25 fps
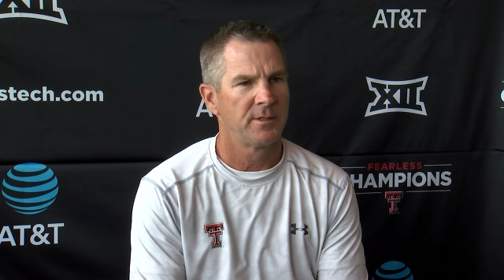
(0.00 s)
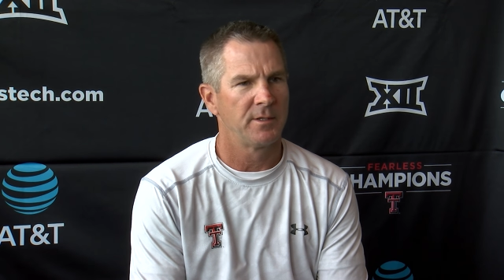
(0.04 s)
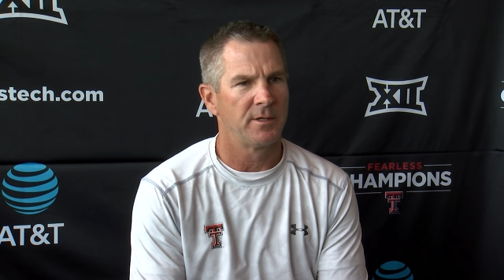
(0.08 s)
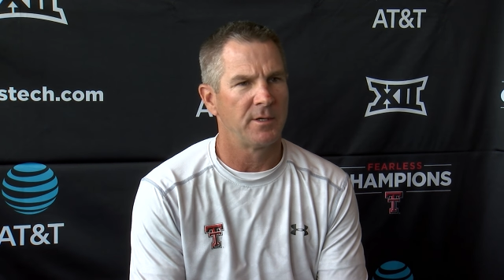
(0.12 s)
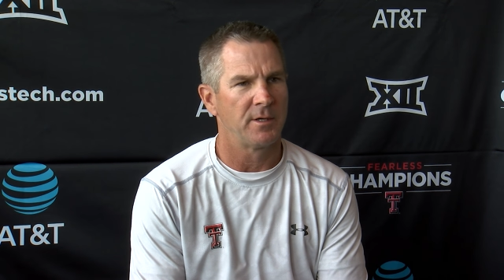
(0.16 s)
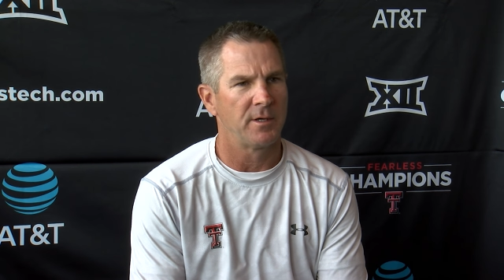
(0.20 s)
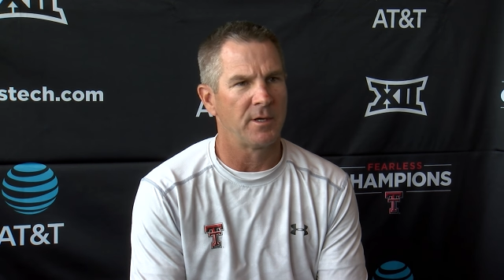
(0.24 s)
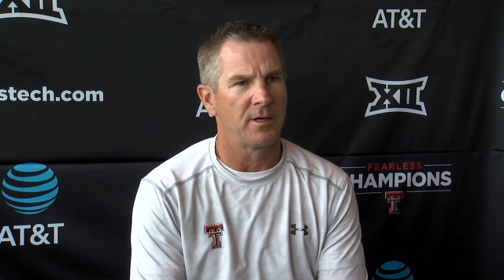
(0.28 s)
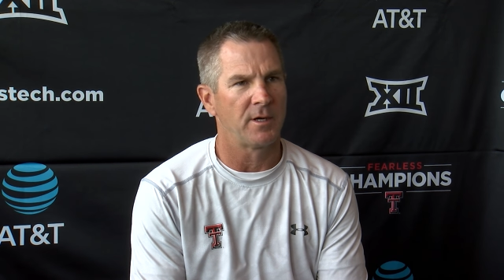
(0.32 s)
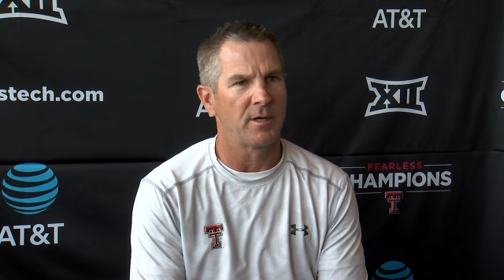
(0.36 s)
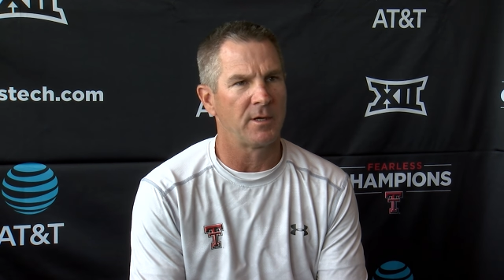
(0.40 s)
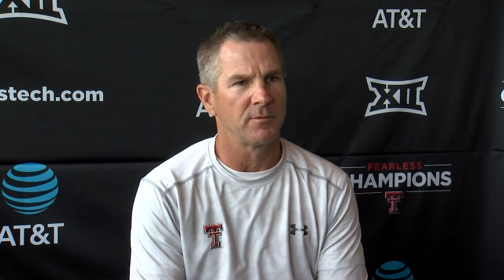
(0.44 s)
Uh,
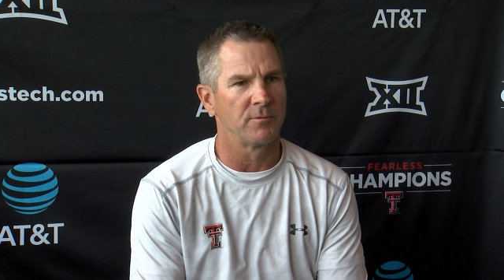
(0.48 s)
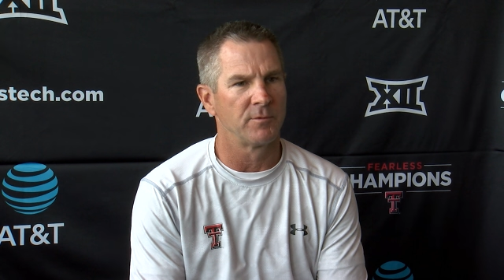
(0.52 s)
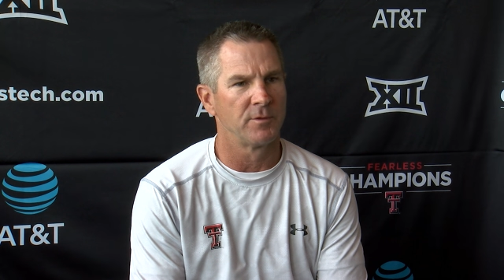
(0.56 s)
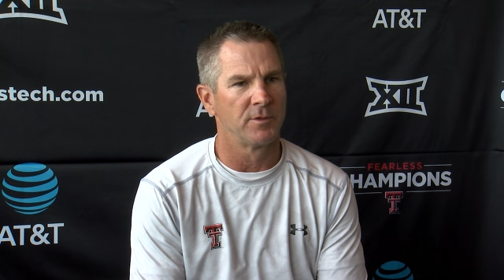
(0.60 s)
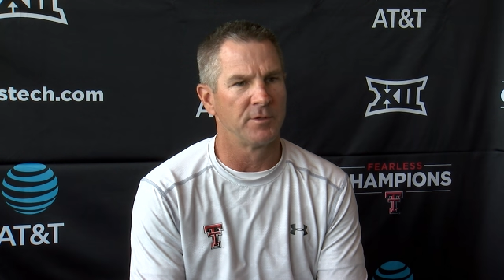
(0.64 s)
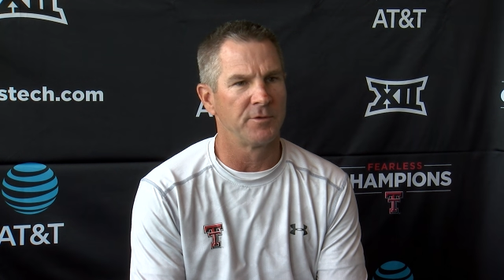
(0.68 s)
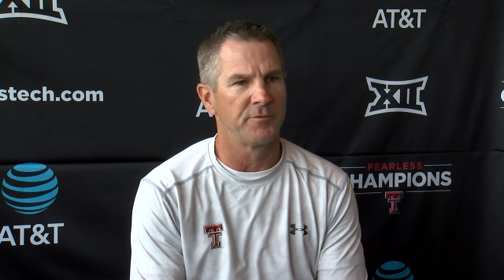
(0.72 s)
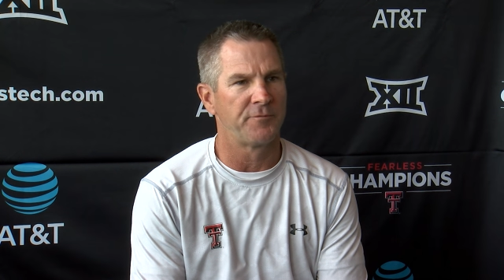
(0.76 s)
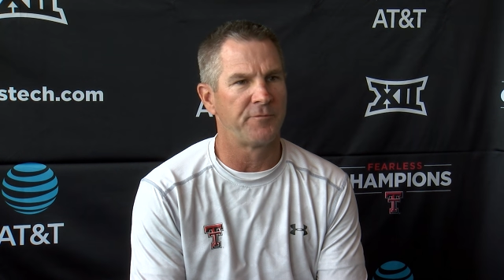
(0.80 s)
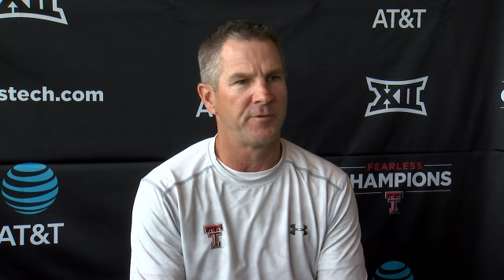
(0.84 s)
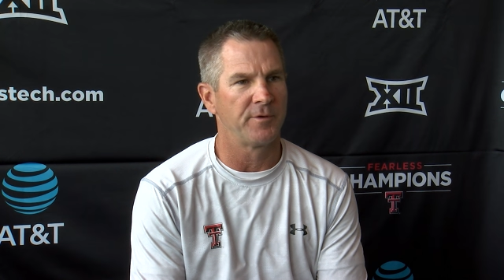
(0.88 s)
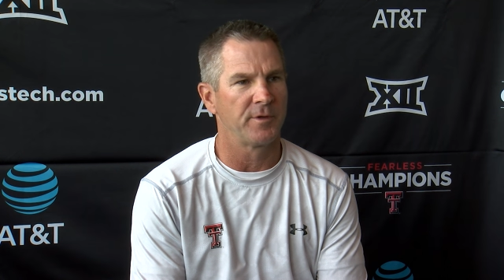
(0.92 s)
I
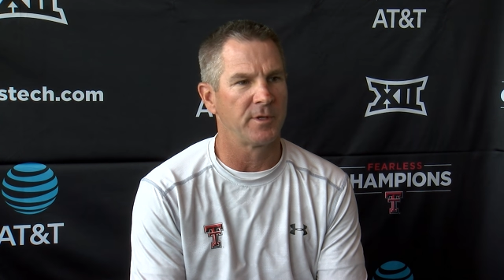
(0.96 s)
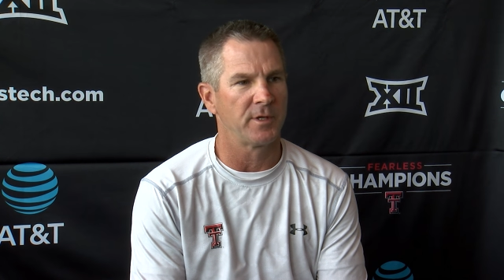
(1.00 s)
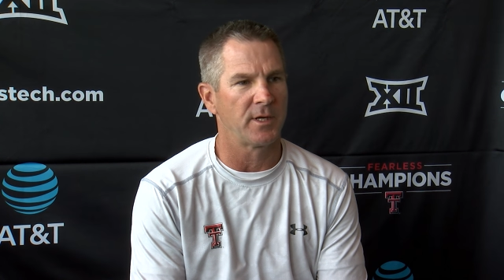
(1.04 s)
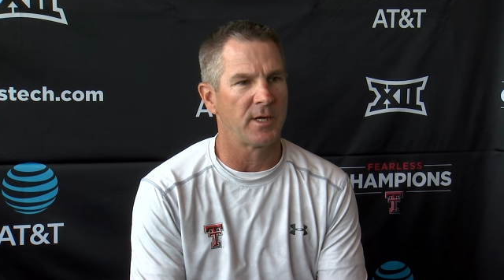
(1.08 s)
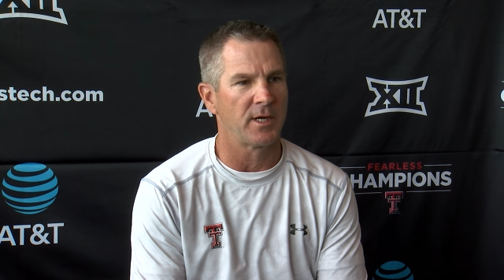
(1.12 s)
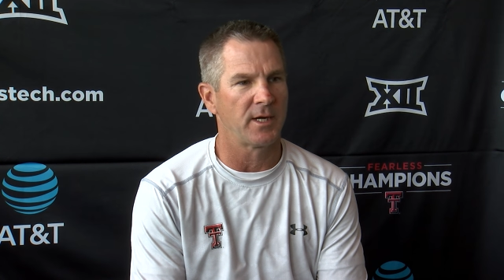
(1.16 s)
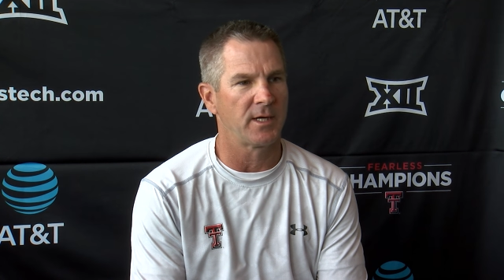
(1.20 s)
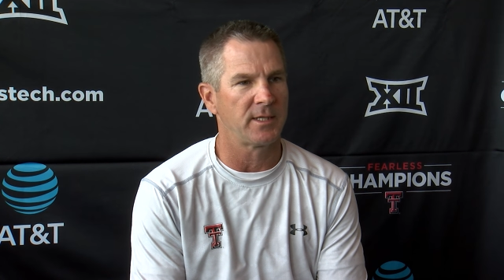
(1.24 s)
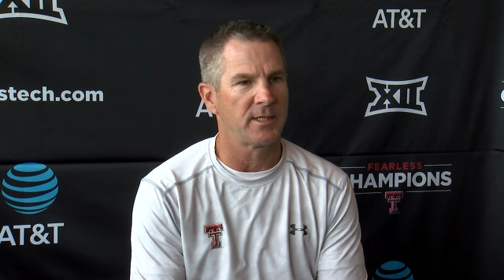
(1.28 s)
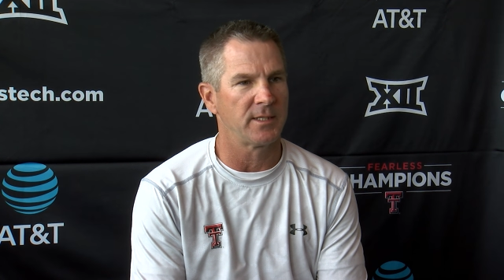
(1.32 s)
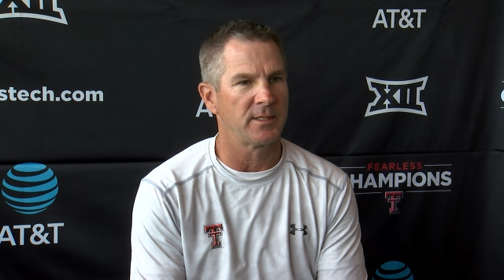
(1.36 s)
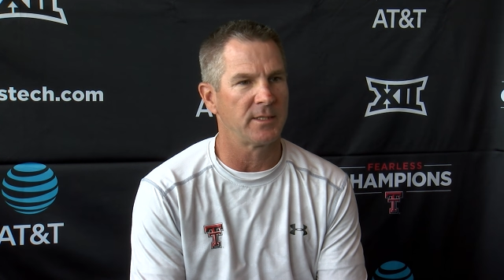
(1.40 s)
really feel
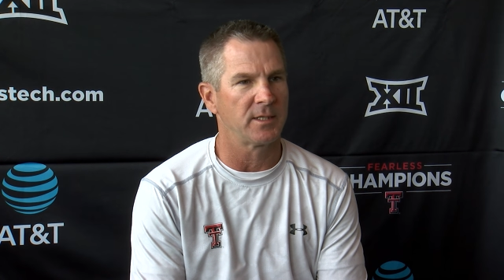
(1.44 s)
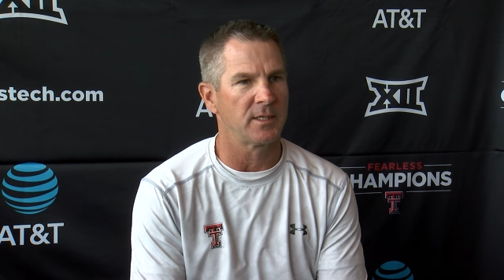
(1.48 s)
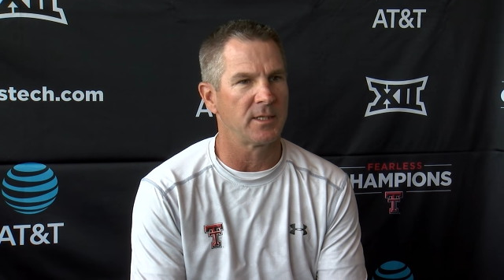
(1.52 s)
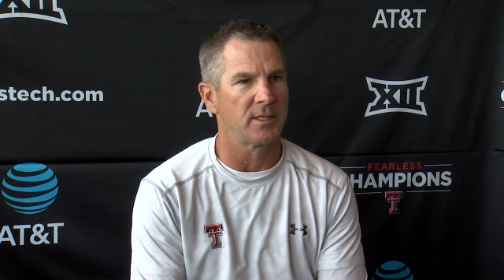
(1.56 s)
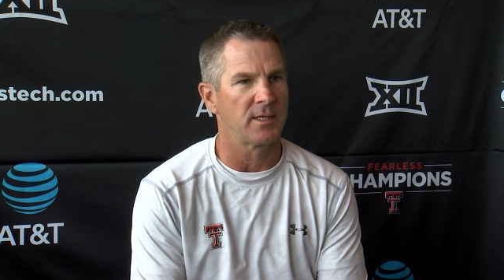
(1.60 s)
like in the